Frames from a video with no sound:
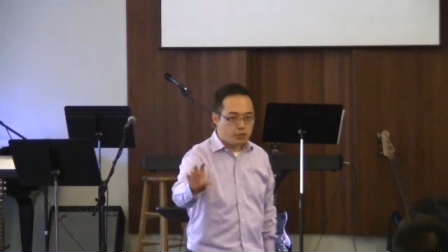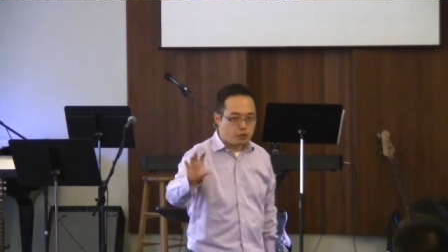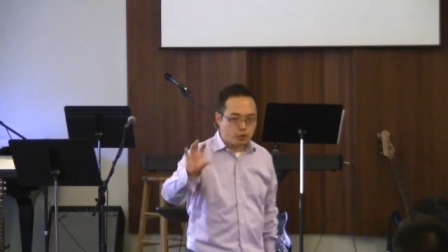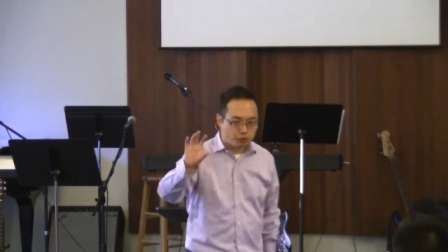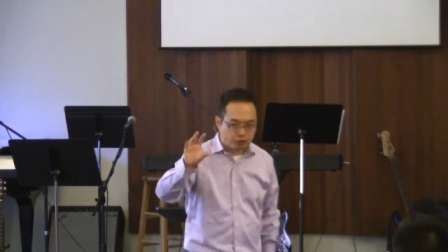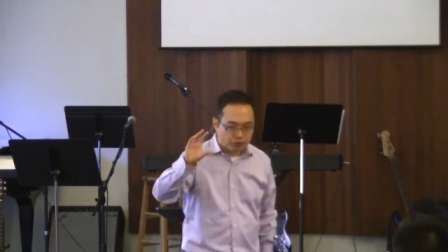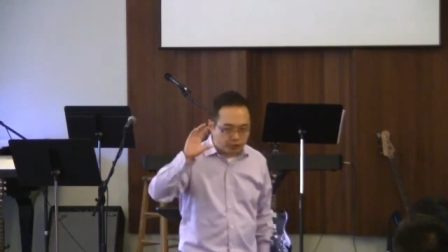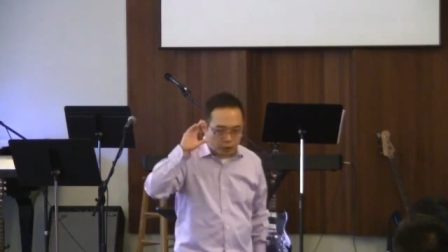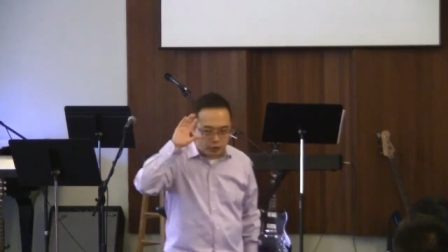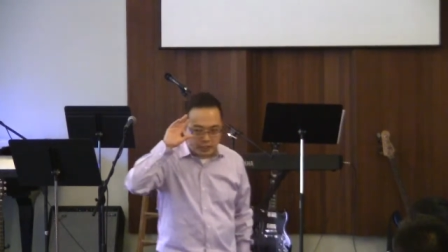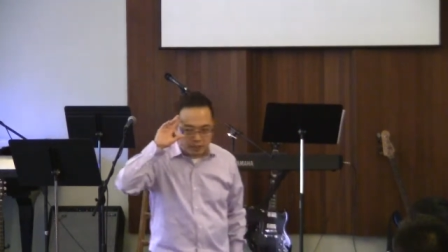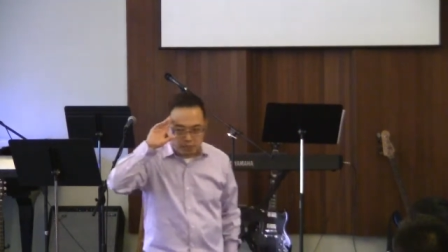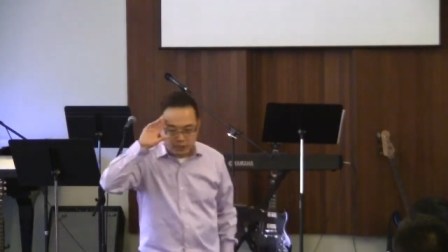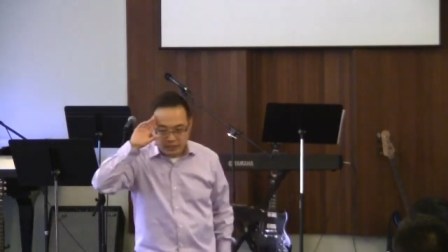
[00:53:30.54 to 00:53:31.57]
you still
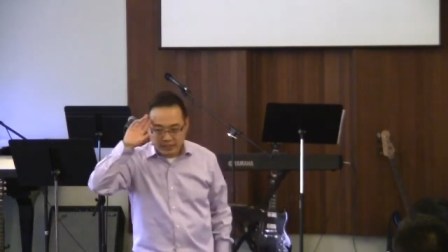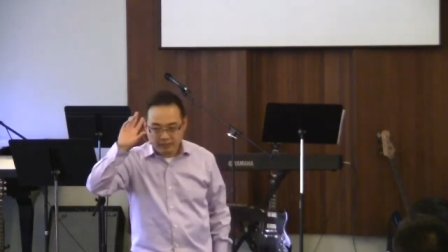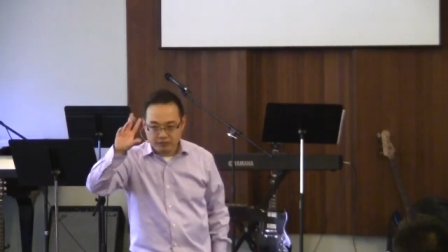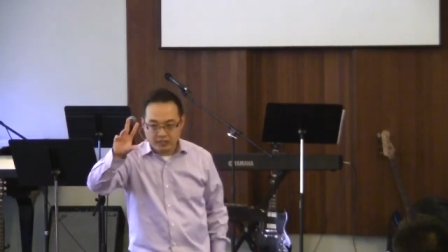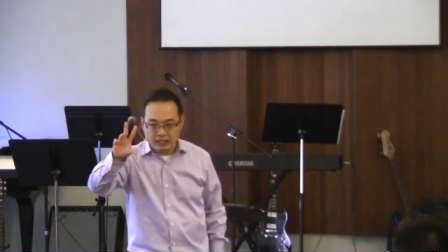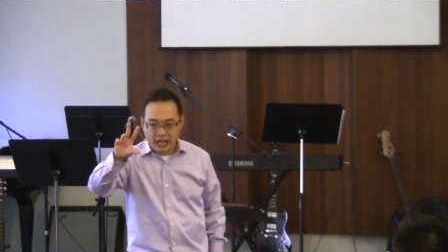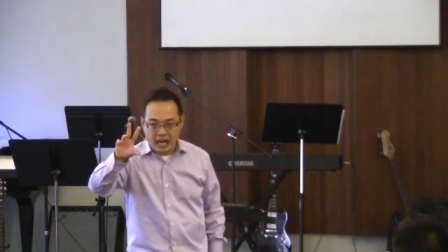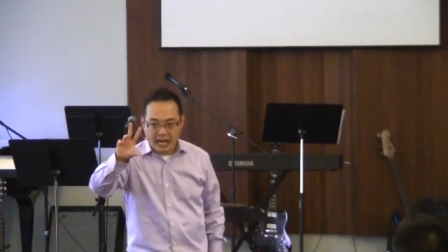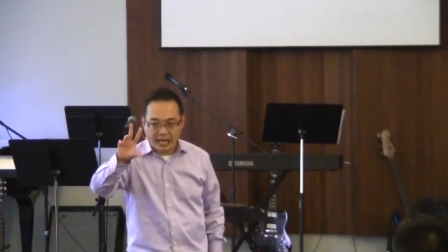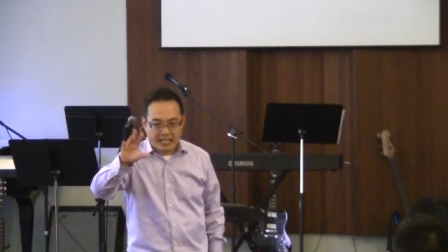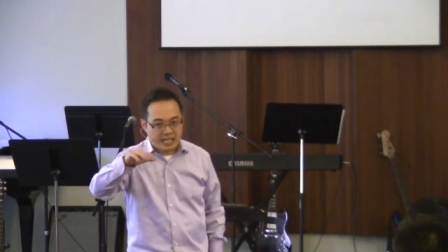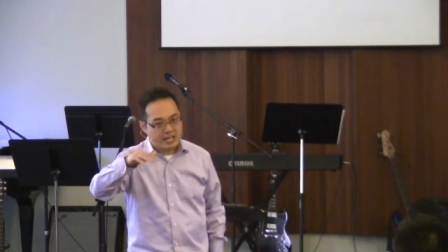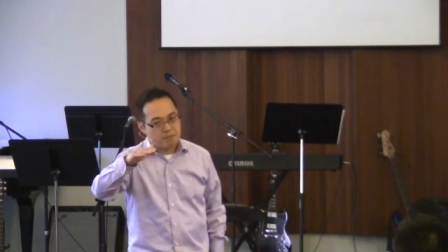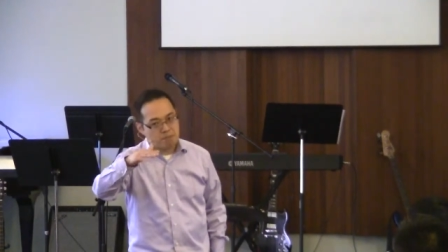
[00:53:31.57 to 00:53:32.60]
can believe the lie.
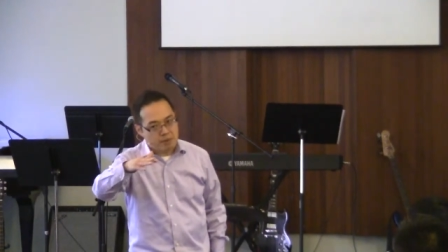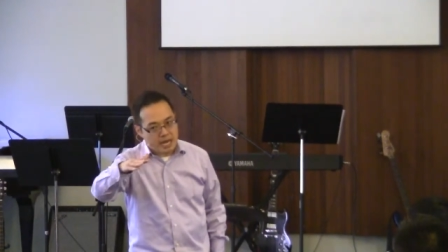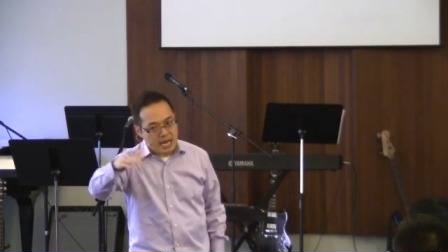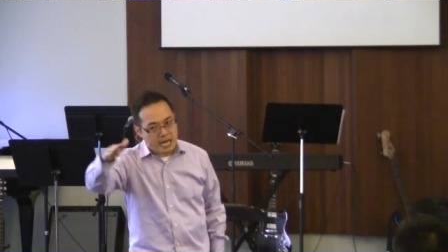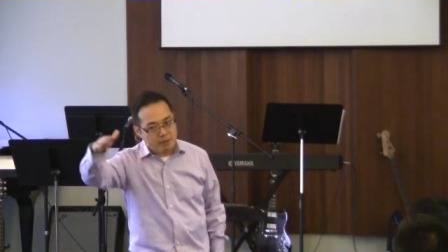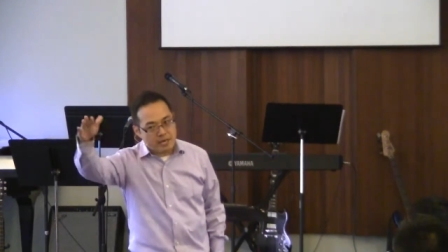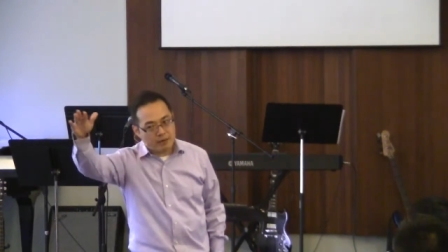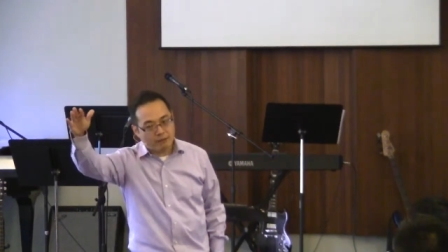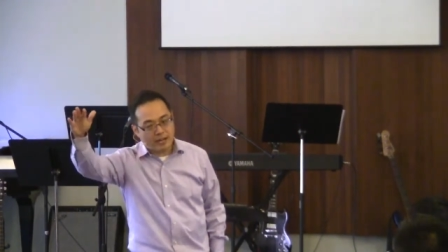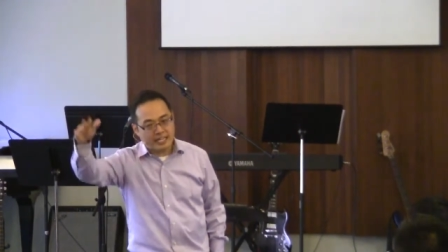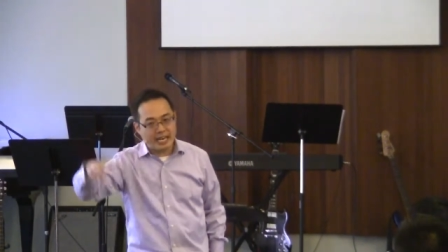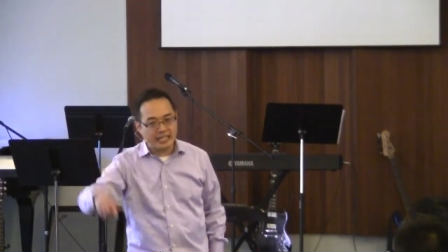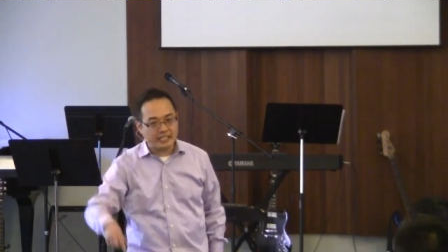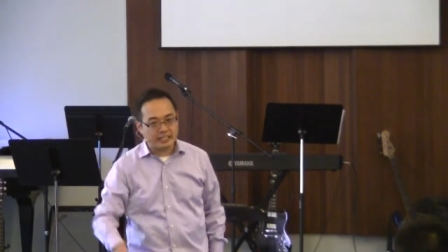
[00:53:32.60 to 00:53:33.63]
Maybe if I
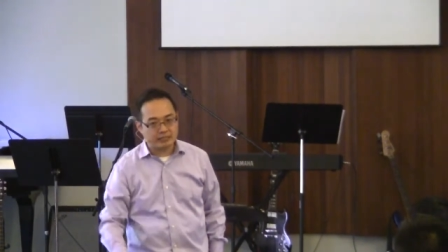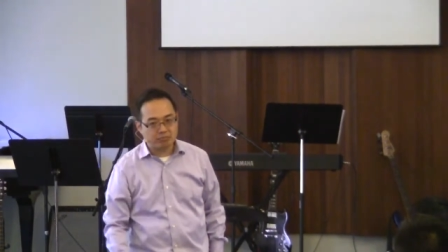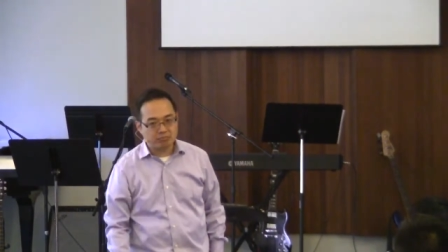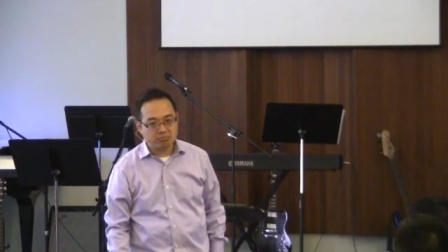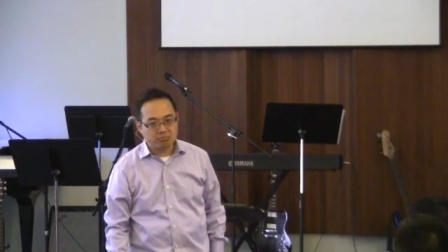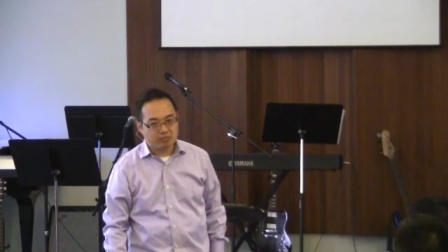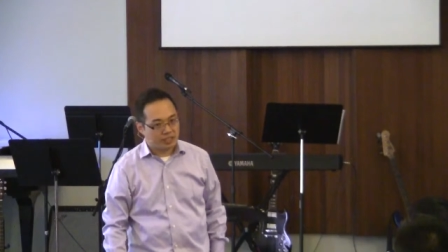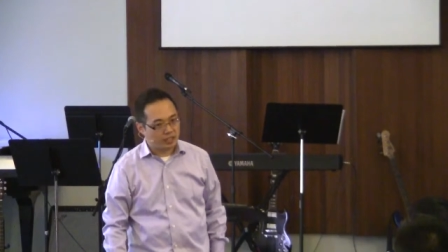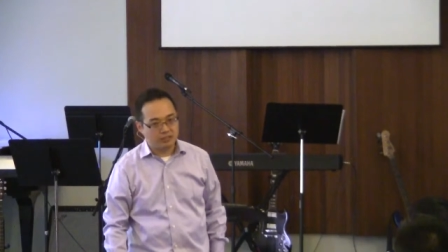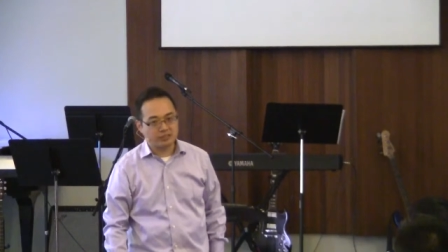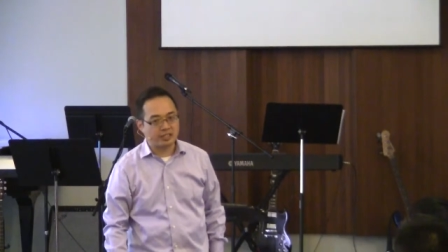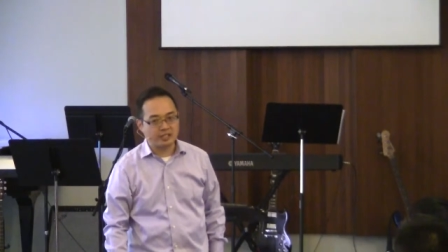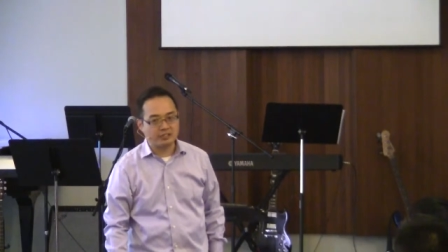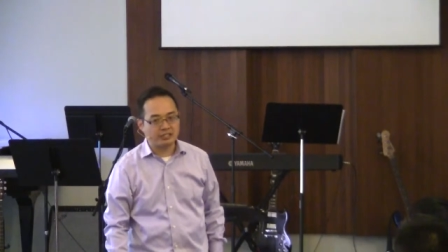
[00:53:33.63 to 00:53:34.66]
get it,
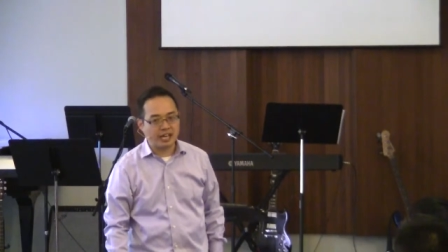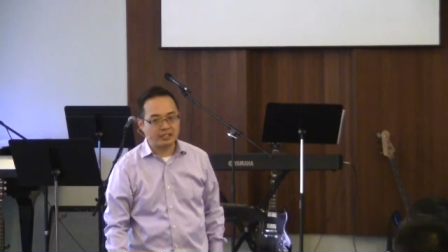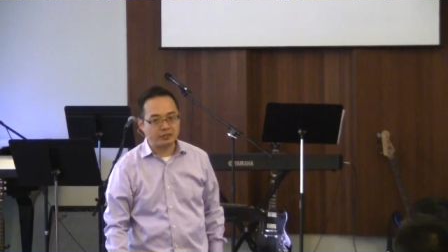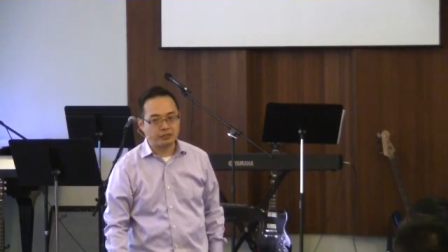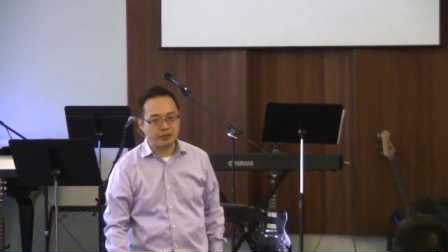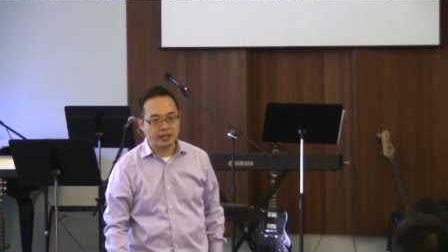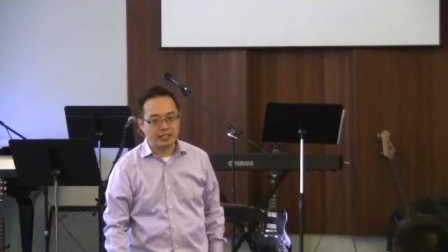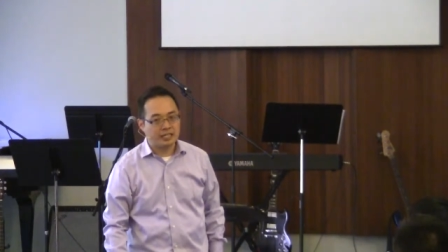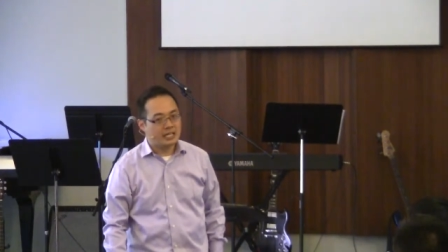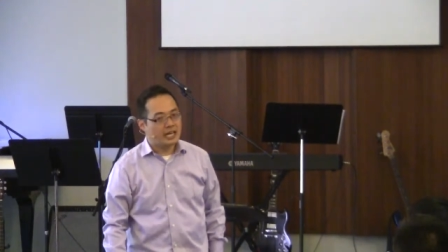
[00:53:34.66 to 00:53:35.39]
it's going to satisfy.